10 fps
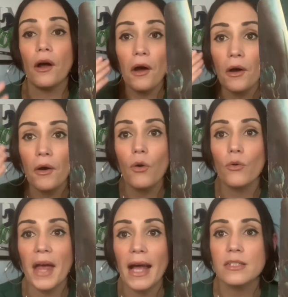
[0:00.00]
oh,
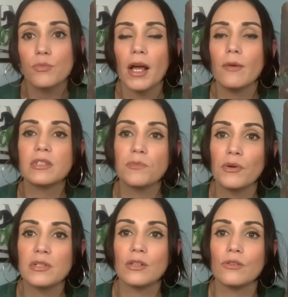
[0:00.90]
that's what I was
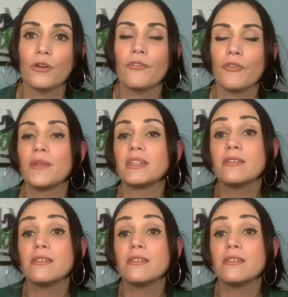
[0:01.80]
supposed to learn from this.